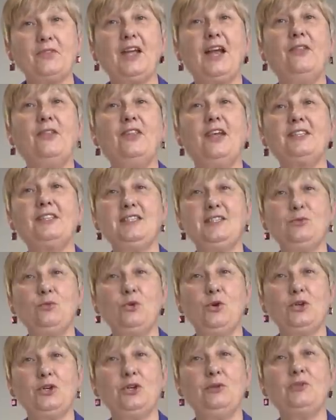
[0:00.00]
and that is
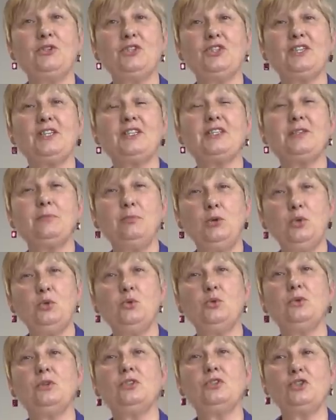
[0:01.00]
what commissioning
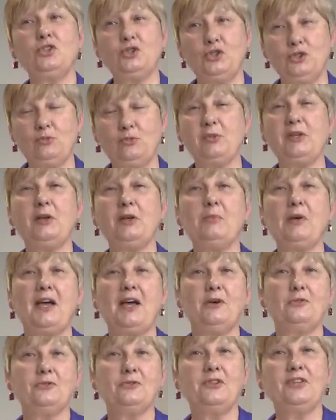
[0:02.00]
support should be about.
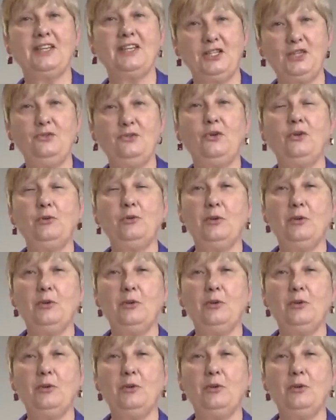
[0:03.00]
Thank you very